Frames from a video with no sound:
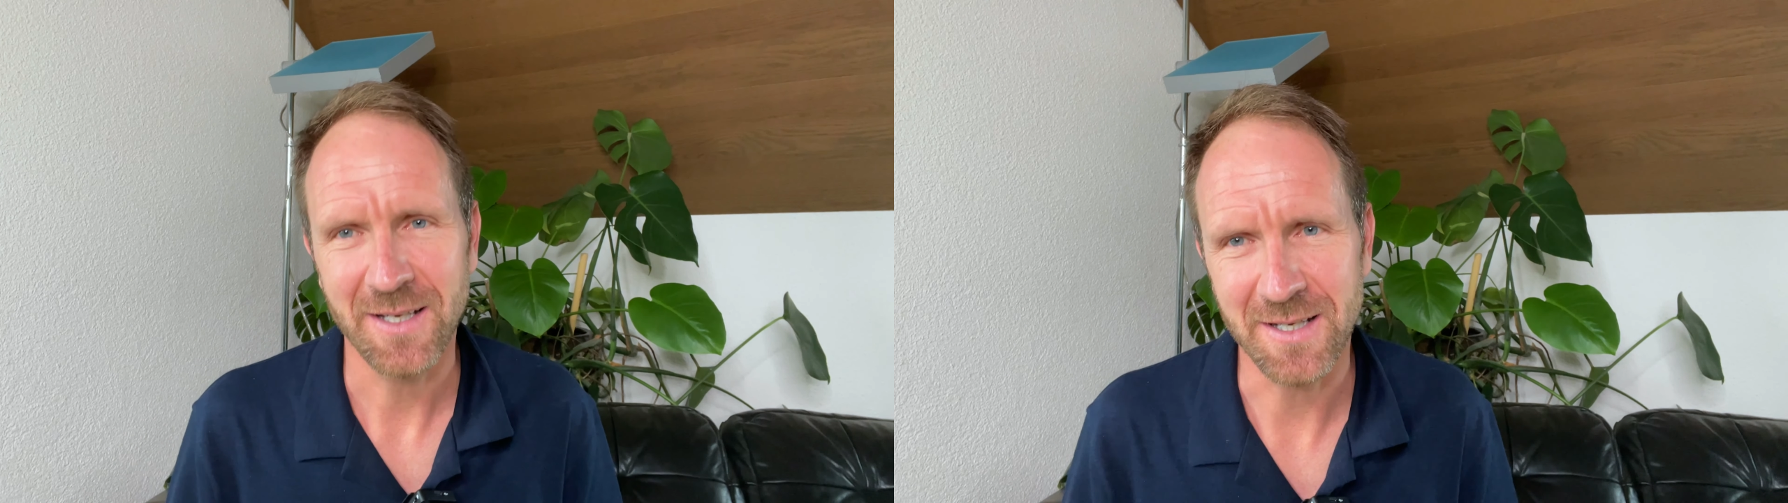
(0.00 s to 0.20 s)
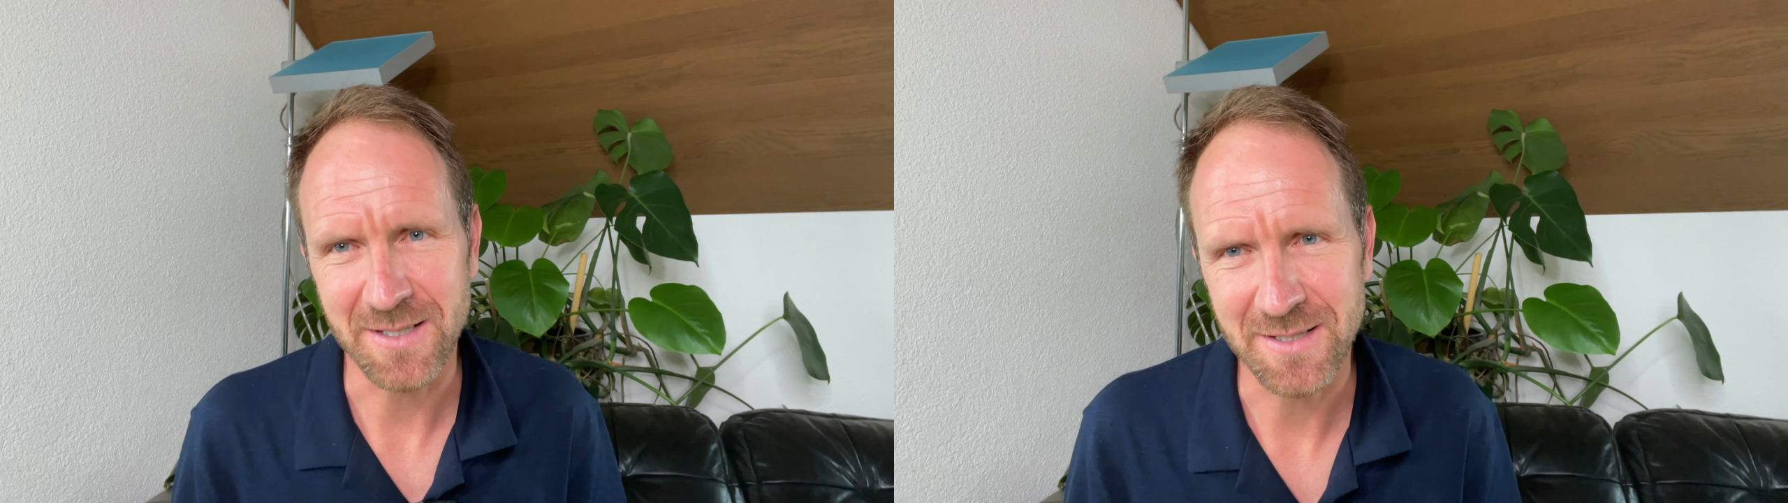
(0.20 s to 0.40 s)

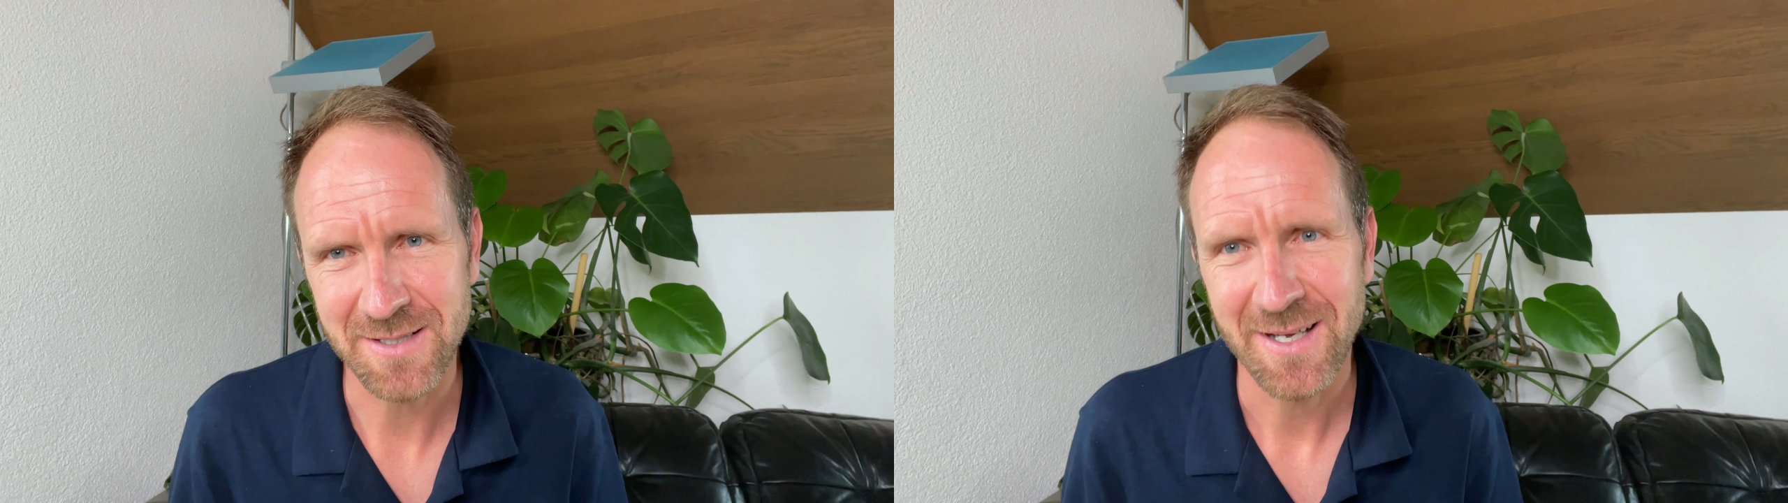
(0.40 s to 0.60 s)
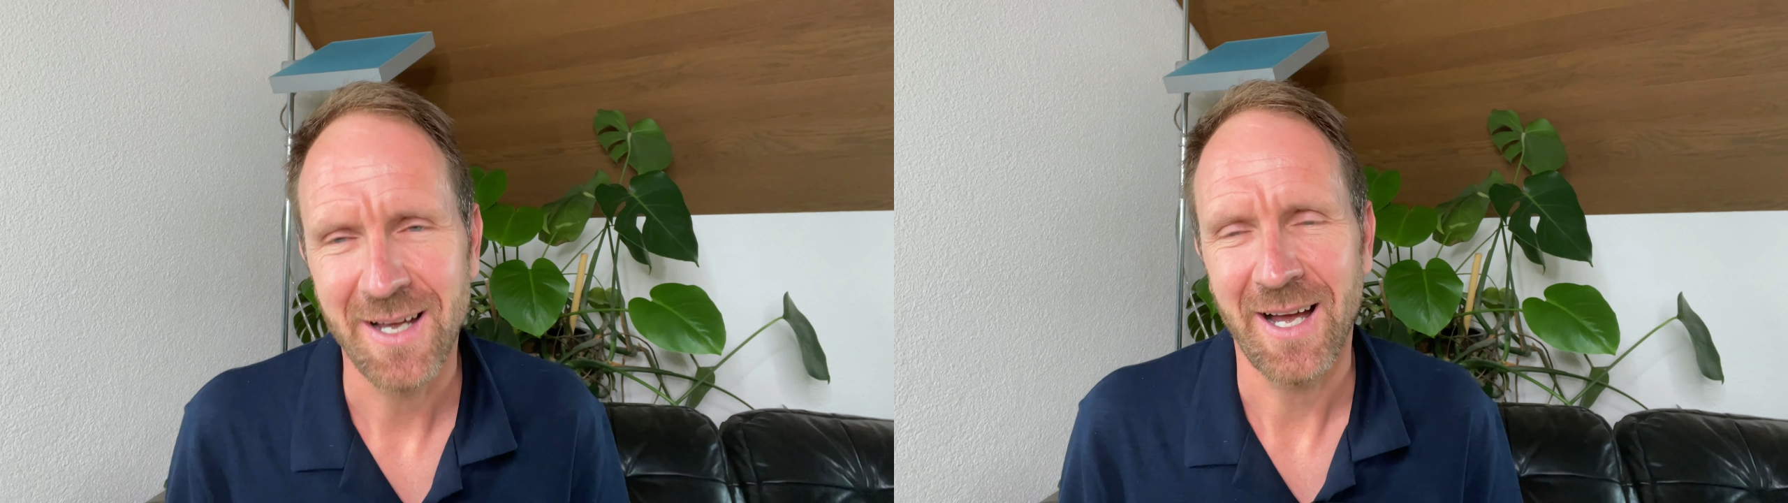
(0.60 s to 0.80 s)
is
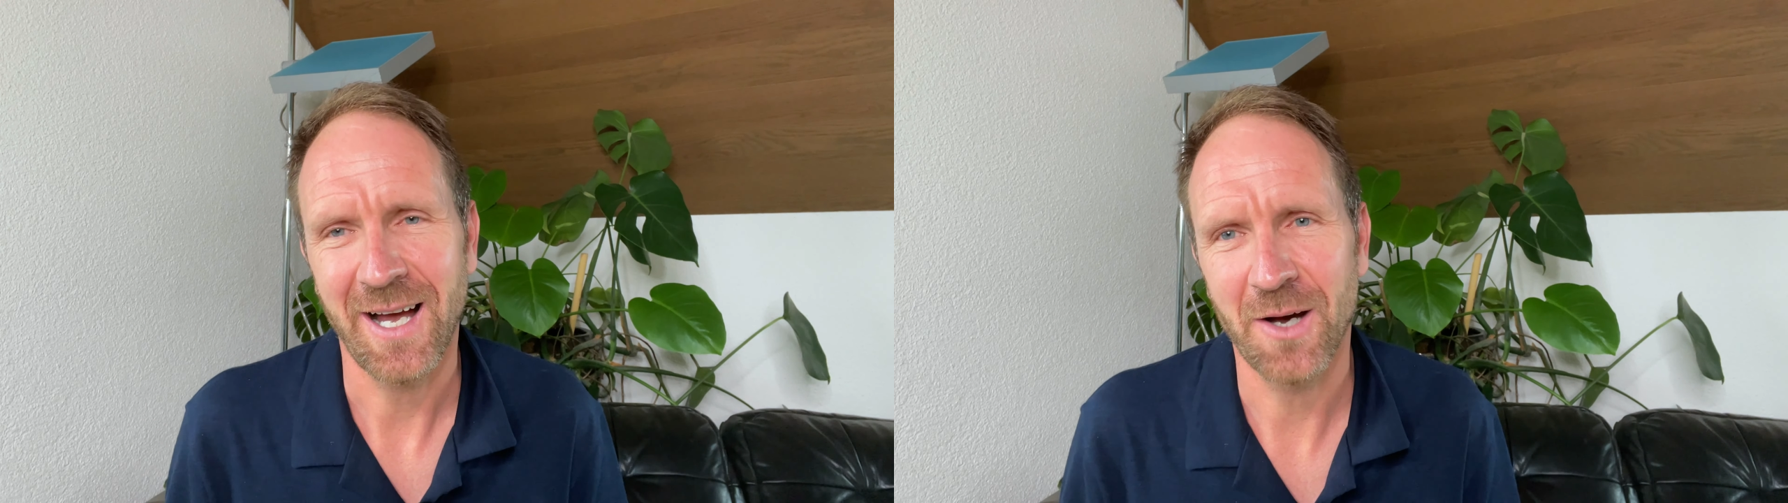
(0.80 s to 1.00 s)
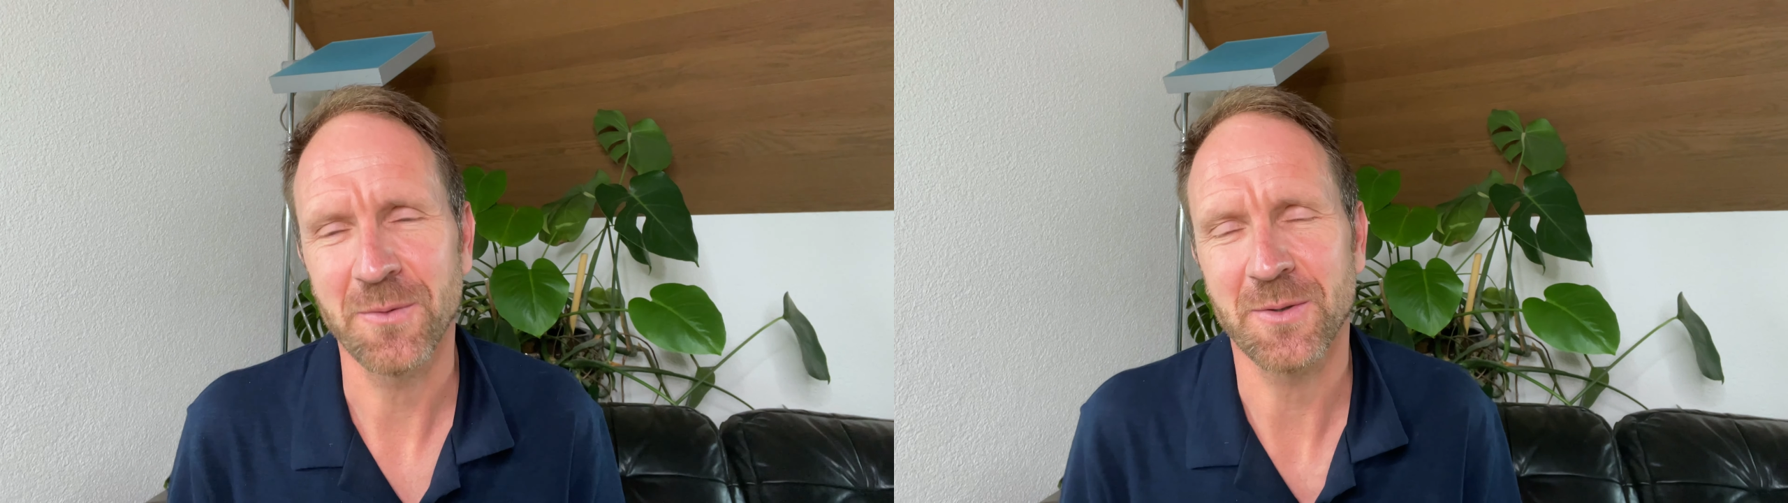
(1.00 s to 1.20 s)

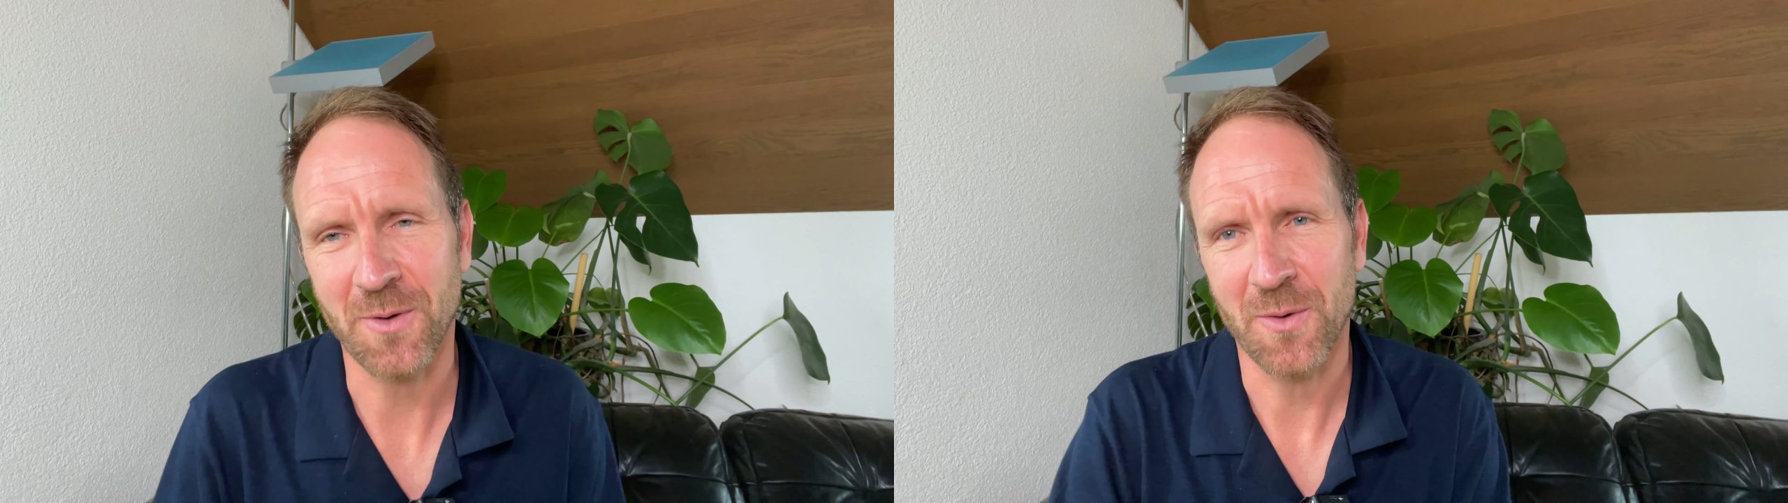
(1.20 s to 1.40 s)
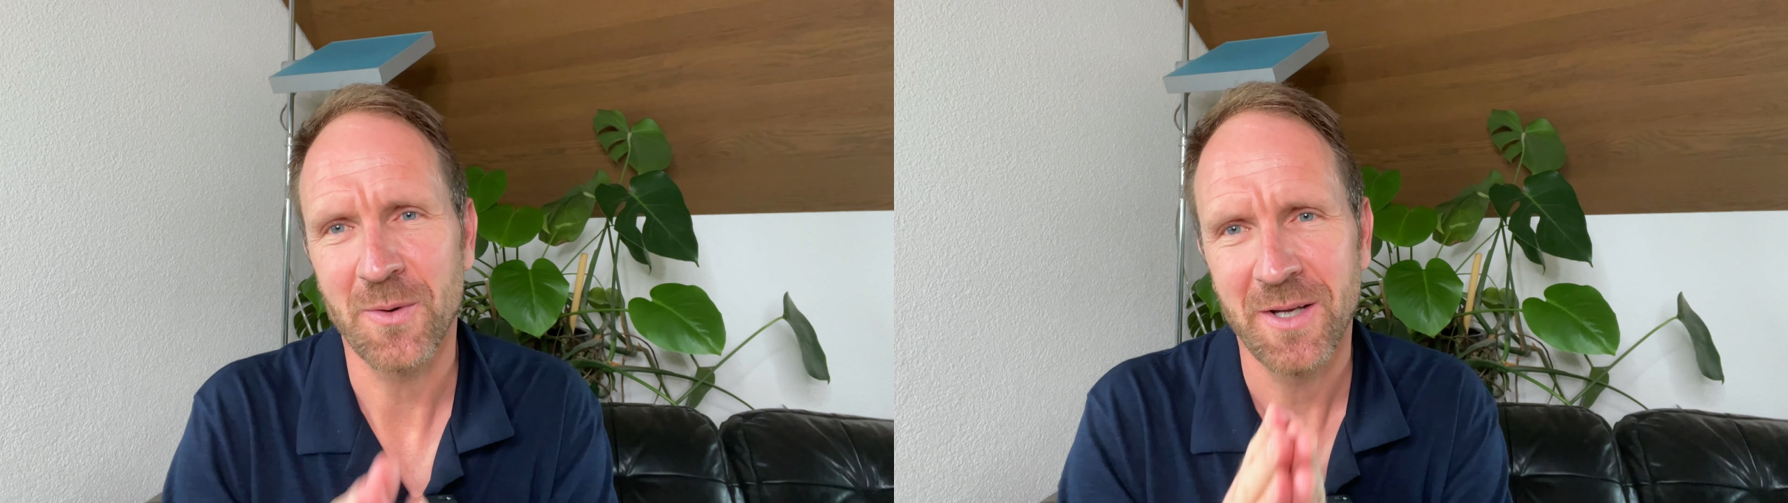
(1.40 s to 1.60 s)
how we
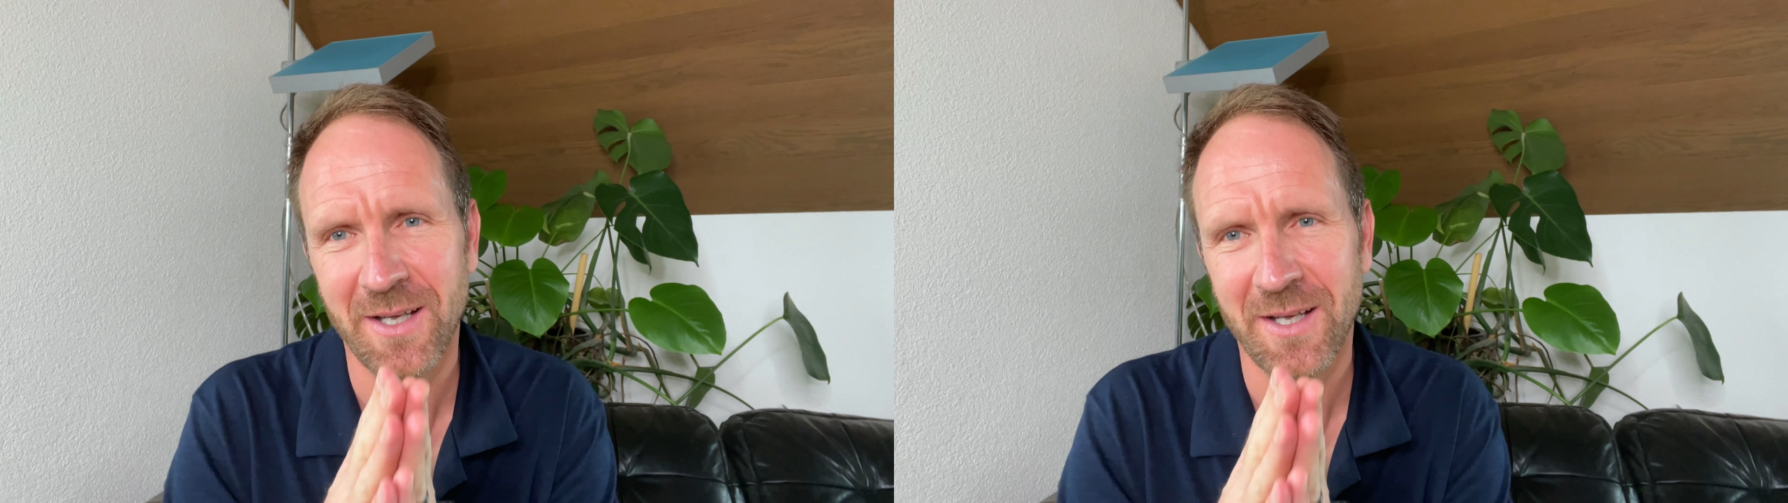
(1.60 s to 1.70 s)
grow